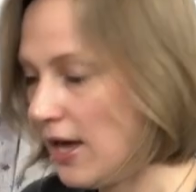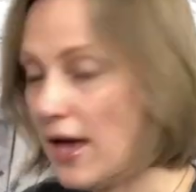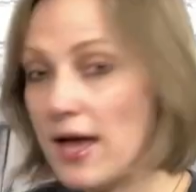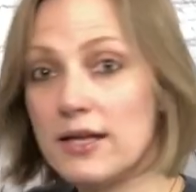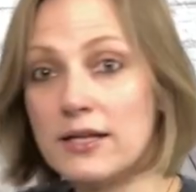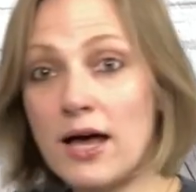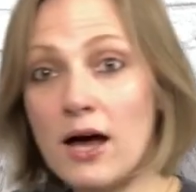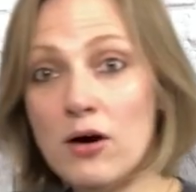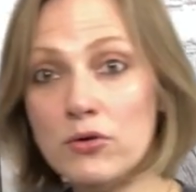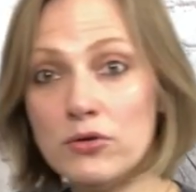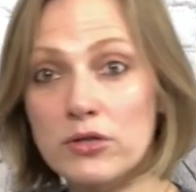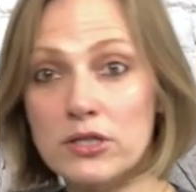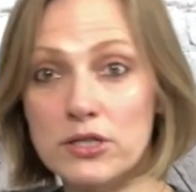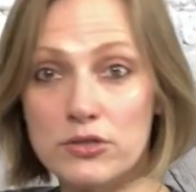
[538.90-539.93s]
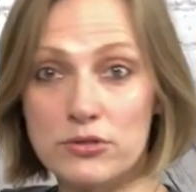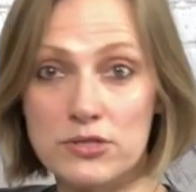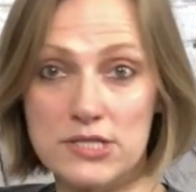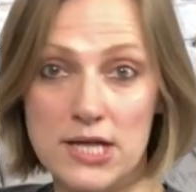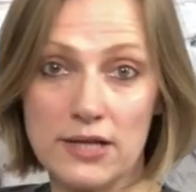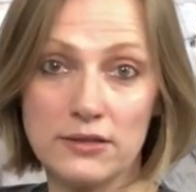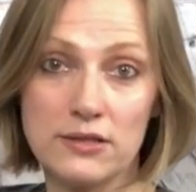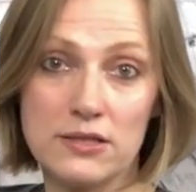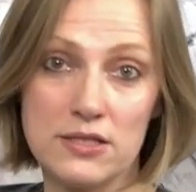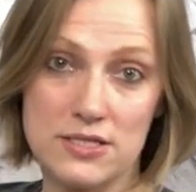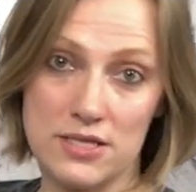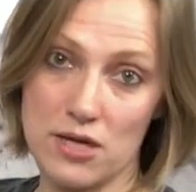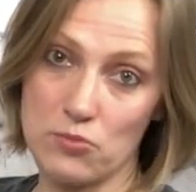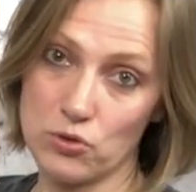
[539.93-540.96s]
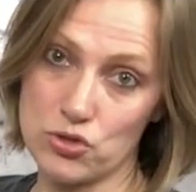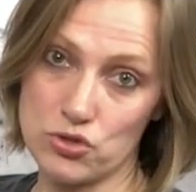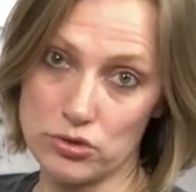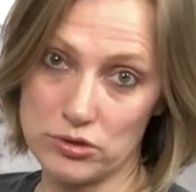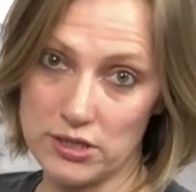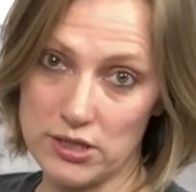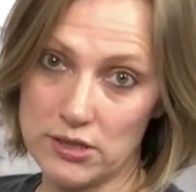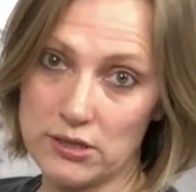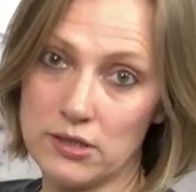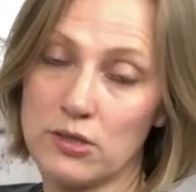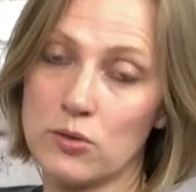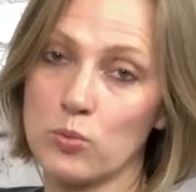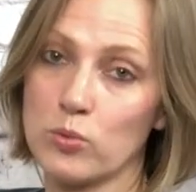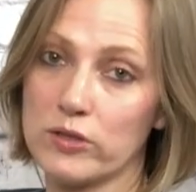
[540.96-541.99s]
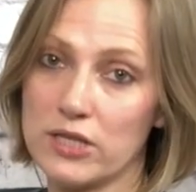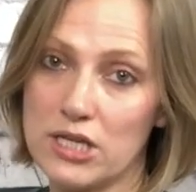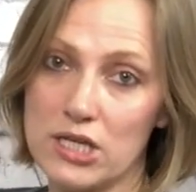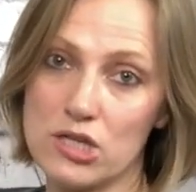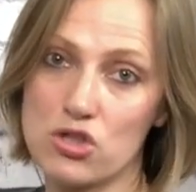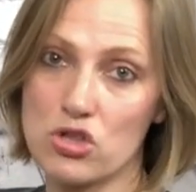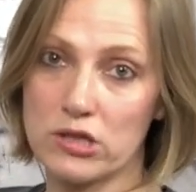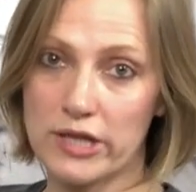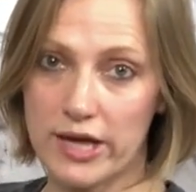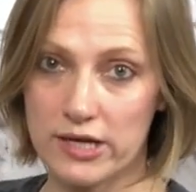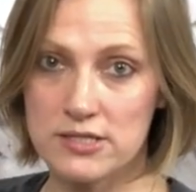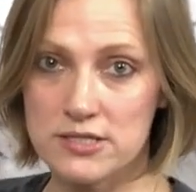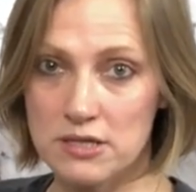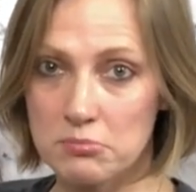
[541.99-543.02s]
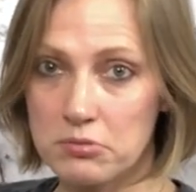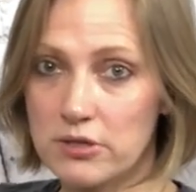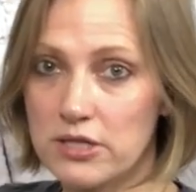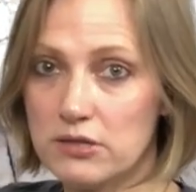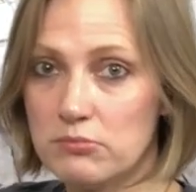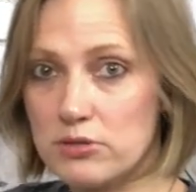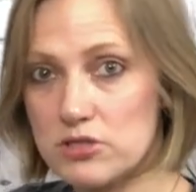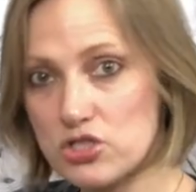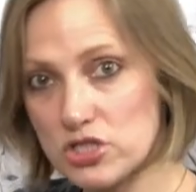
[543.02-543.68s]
And now you're going to do exactly the same what you did with each leg separate, but